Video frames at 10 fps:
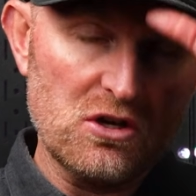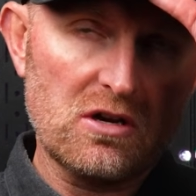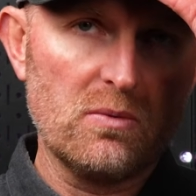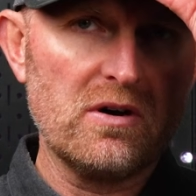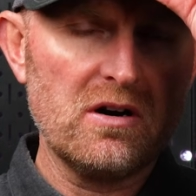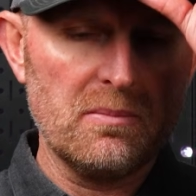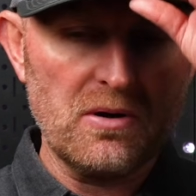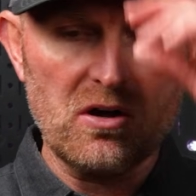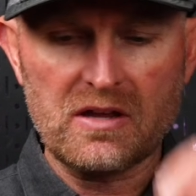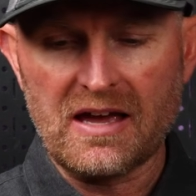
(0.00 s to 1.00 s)
You can wear a
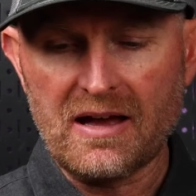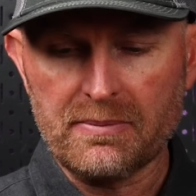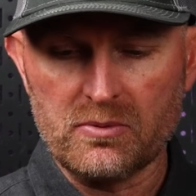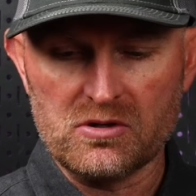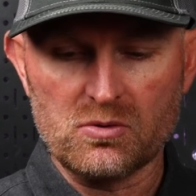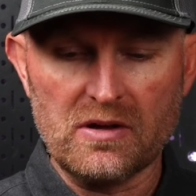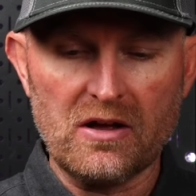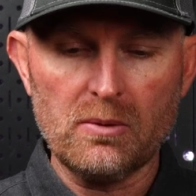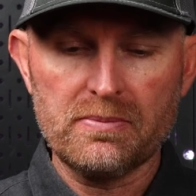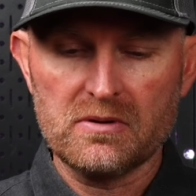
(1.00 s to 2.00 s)
ball cap, which will
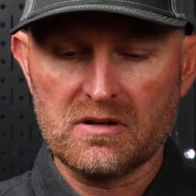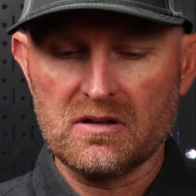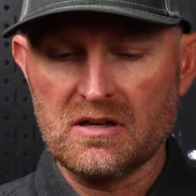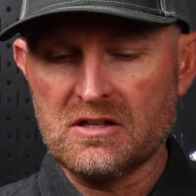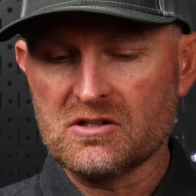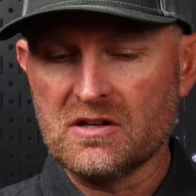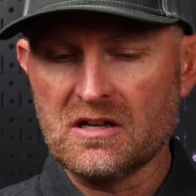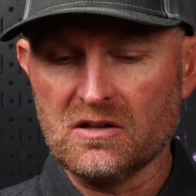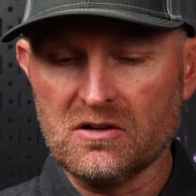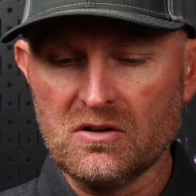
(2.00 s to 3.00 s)
help
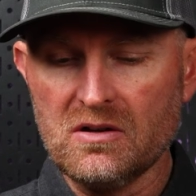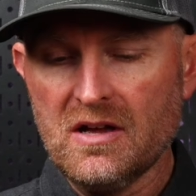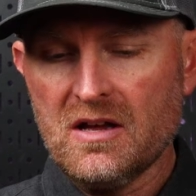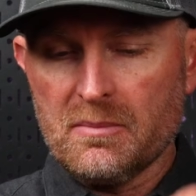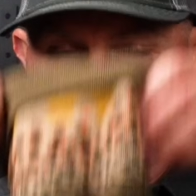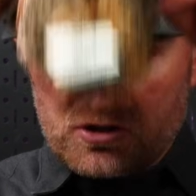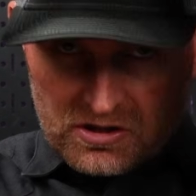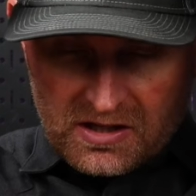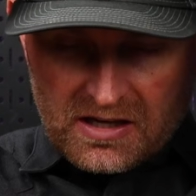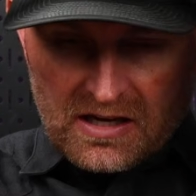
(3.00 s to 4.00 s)
insulate a little, but
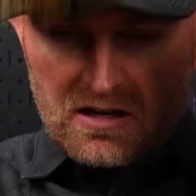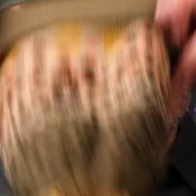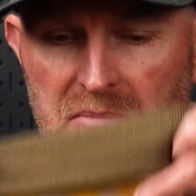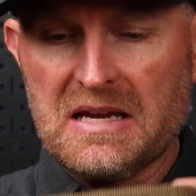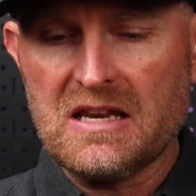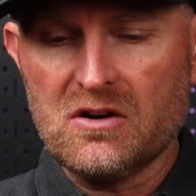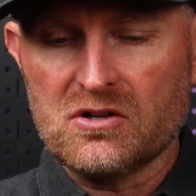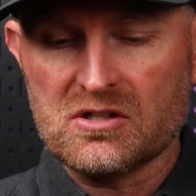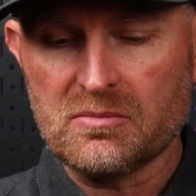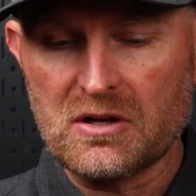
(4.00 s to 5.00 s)
sticking a
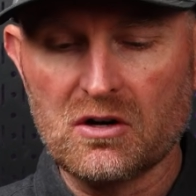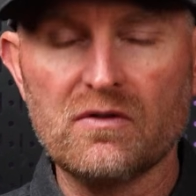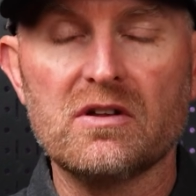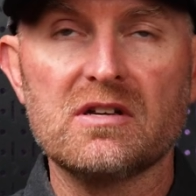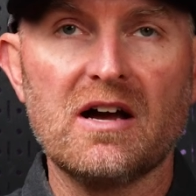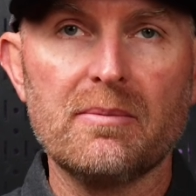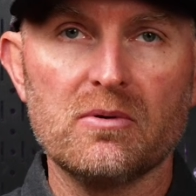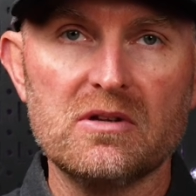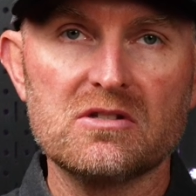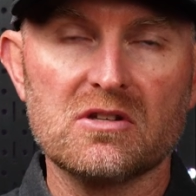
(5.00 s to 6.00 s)
beanie or something over the
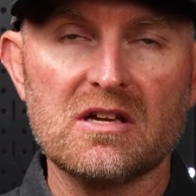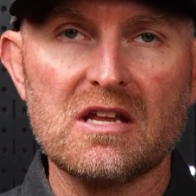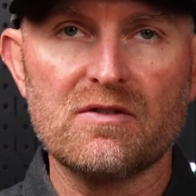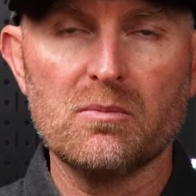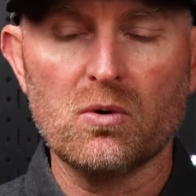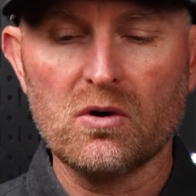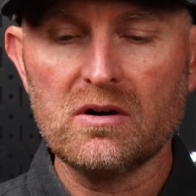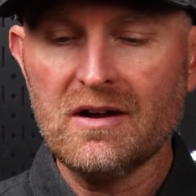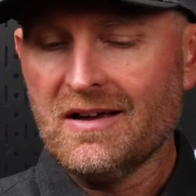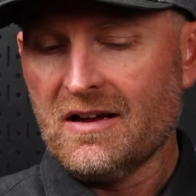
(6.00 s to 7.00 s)
top will insulate even
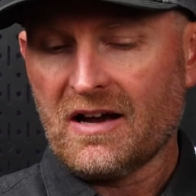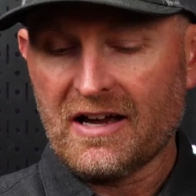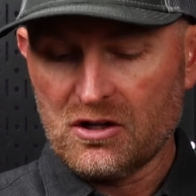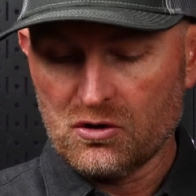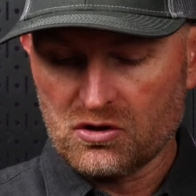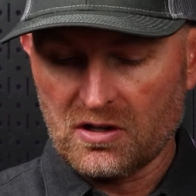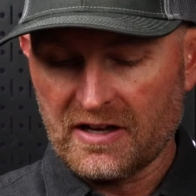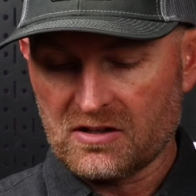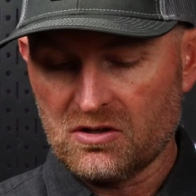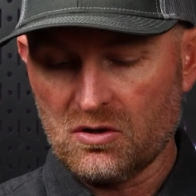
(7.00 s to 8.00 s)
more. I usually
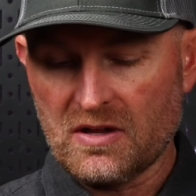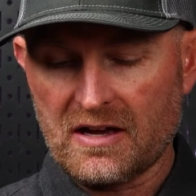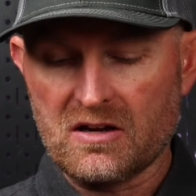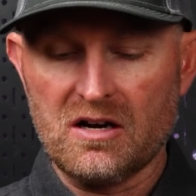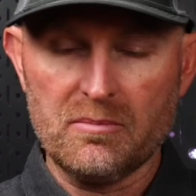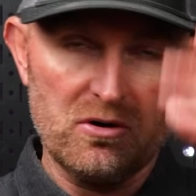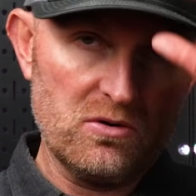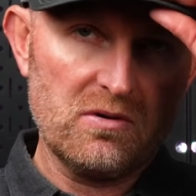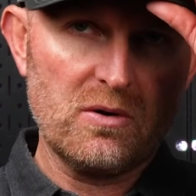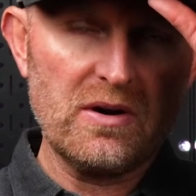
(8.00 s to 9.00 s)
like to do that
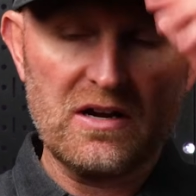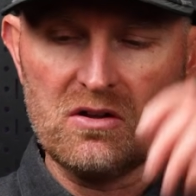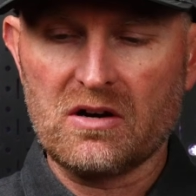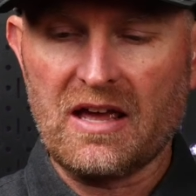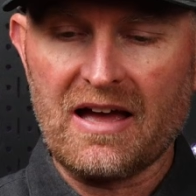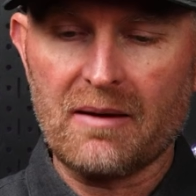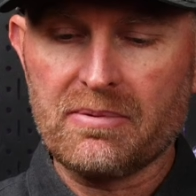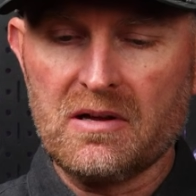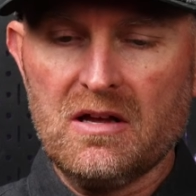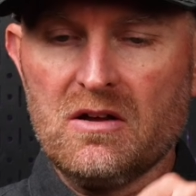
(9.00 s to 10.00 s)
combo, a regular
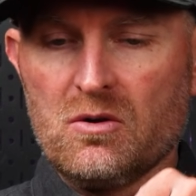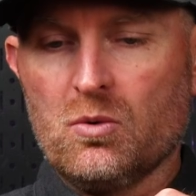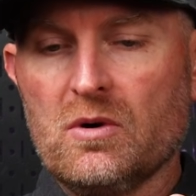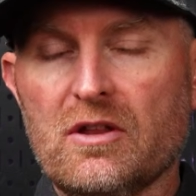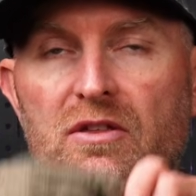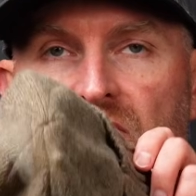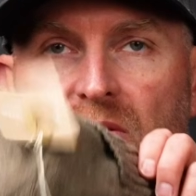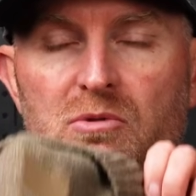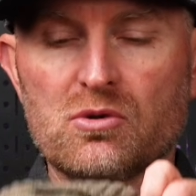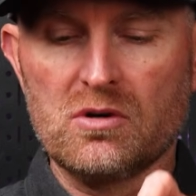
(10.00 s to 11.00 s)
cap with
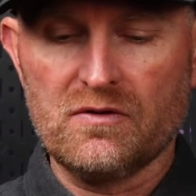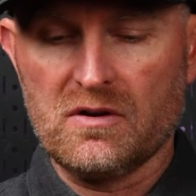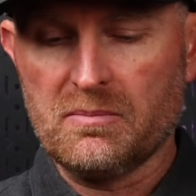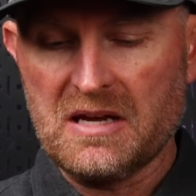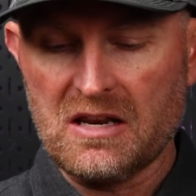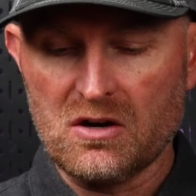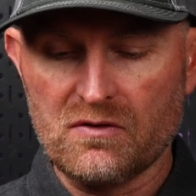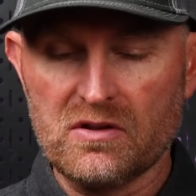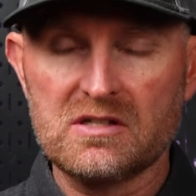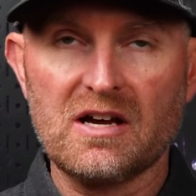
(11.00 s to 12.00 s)
some sort of a
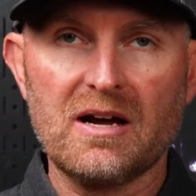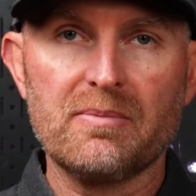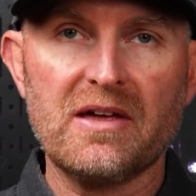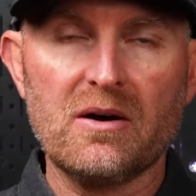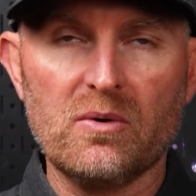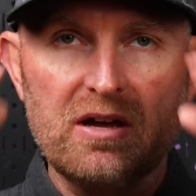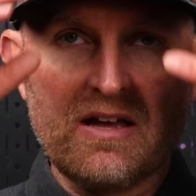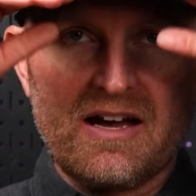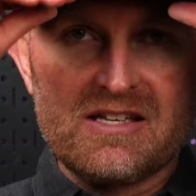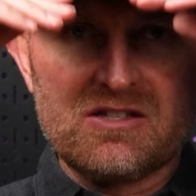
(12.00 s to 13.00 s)
beanie over the top. That
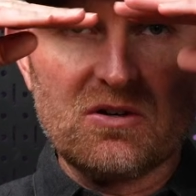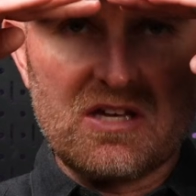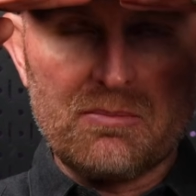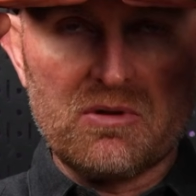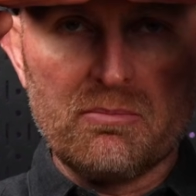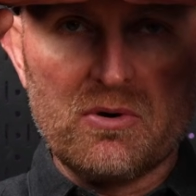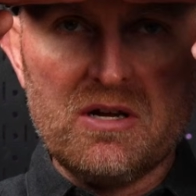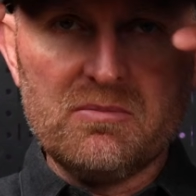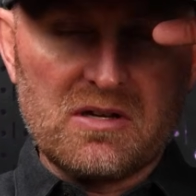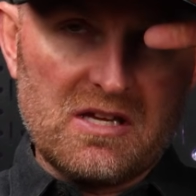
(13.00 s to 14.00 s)
way I still keep the
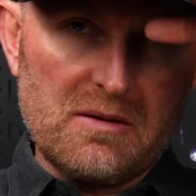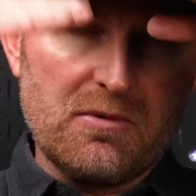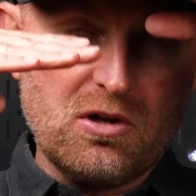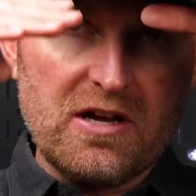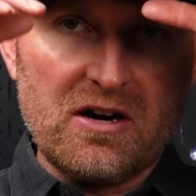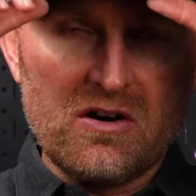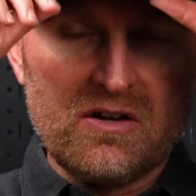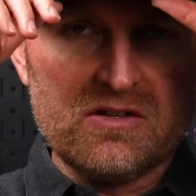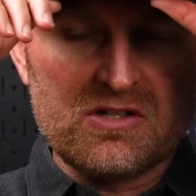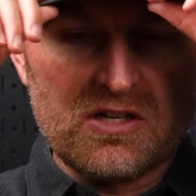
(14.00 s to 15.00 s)
brim to keep
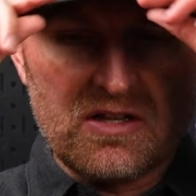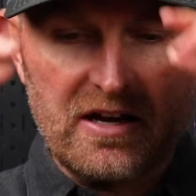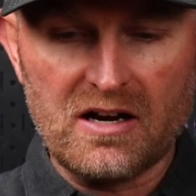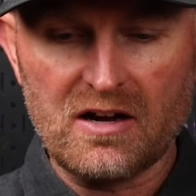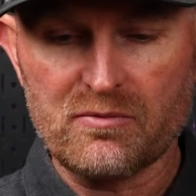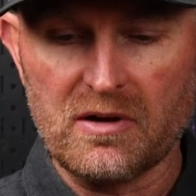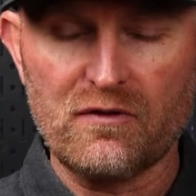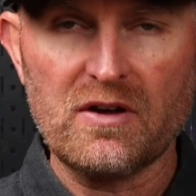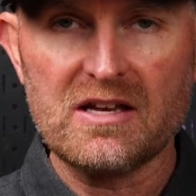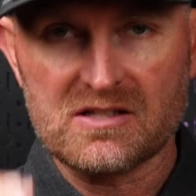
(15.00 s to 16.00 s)
glare and sunlight off
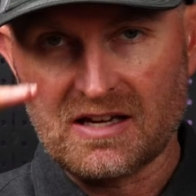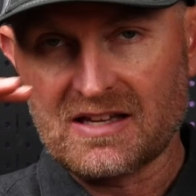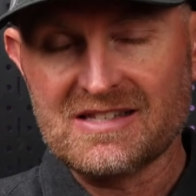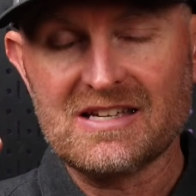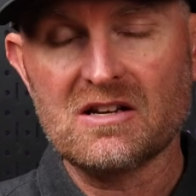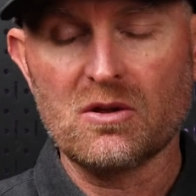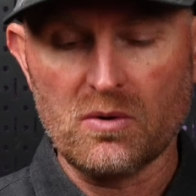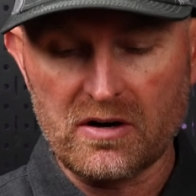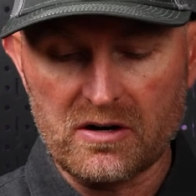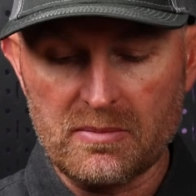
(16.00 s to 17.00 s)
my face. I can see into
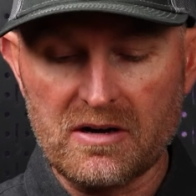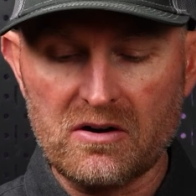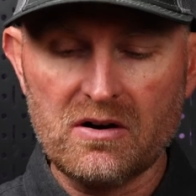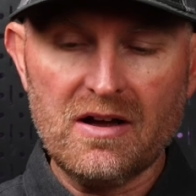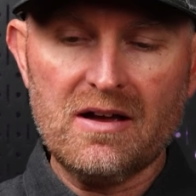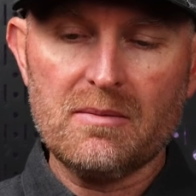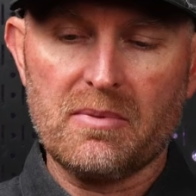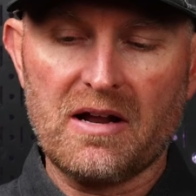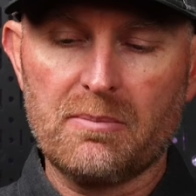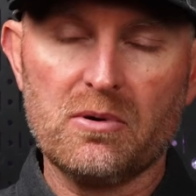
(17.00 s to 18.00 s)
the water better,
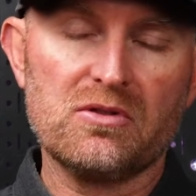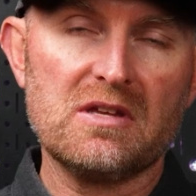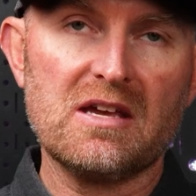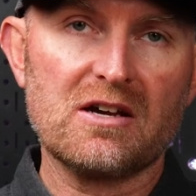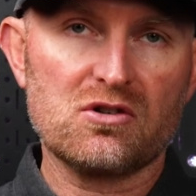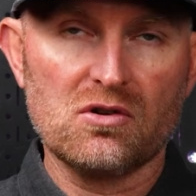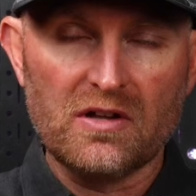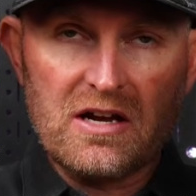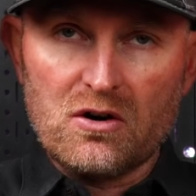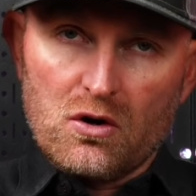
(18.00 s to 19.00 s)
but I put the
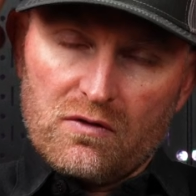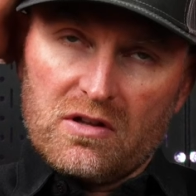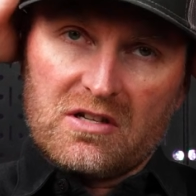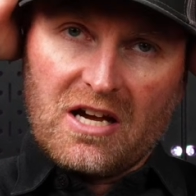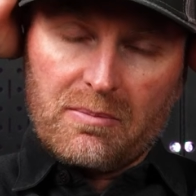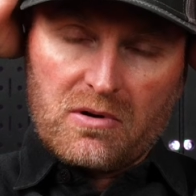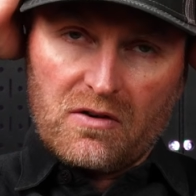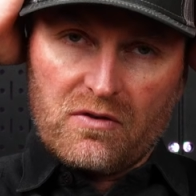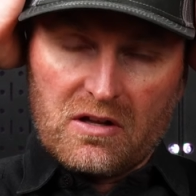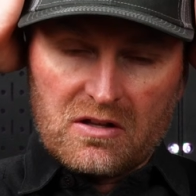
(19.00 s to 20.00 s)
extra layer over the top,
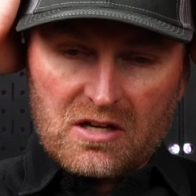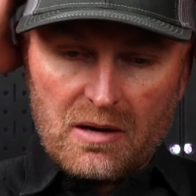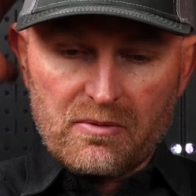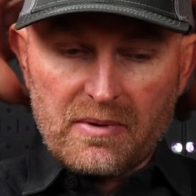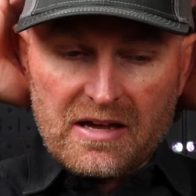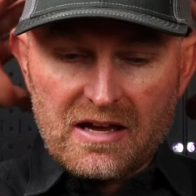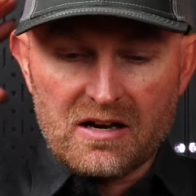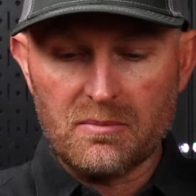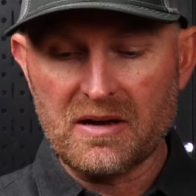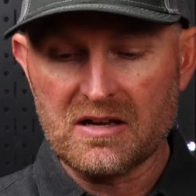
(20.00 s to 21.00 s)
covering the top of my
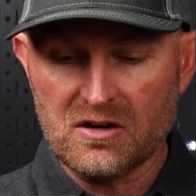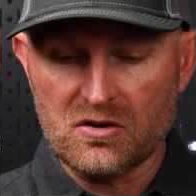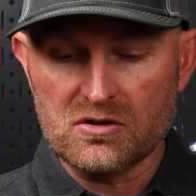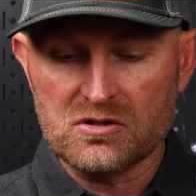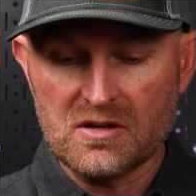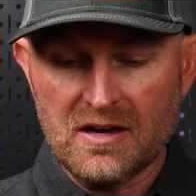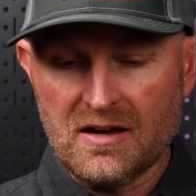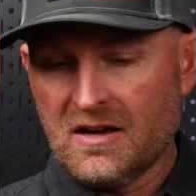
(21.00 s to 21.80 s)
head and my ears.